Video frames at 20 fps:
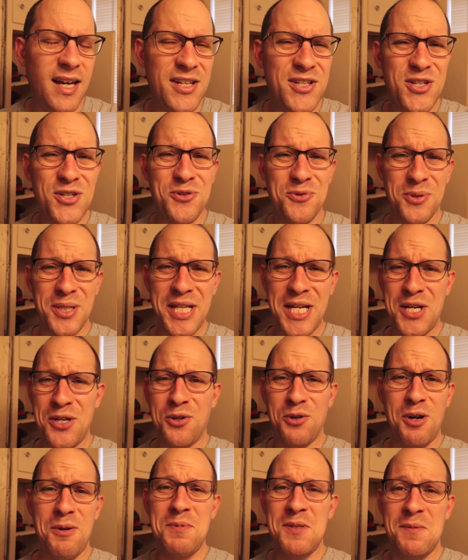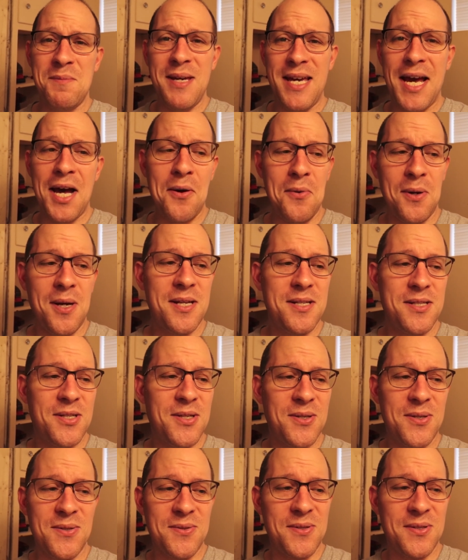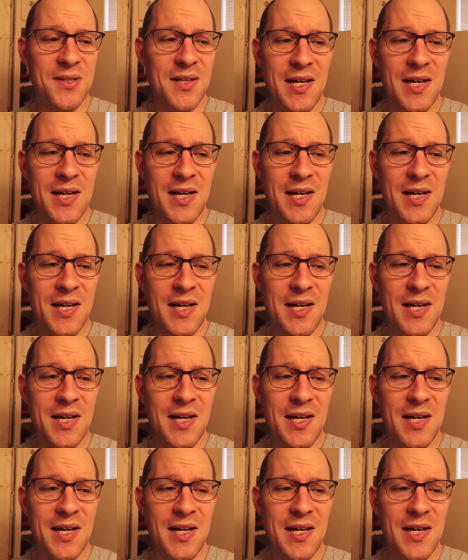It just really creeps me out because there's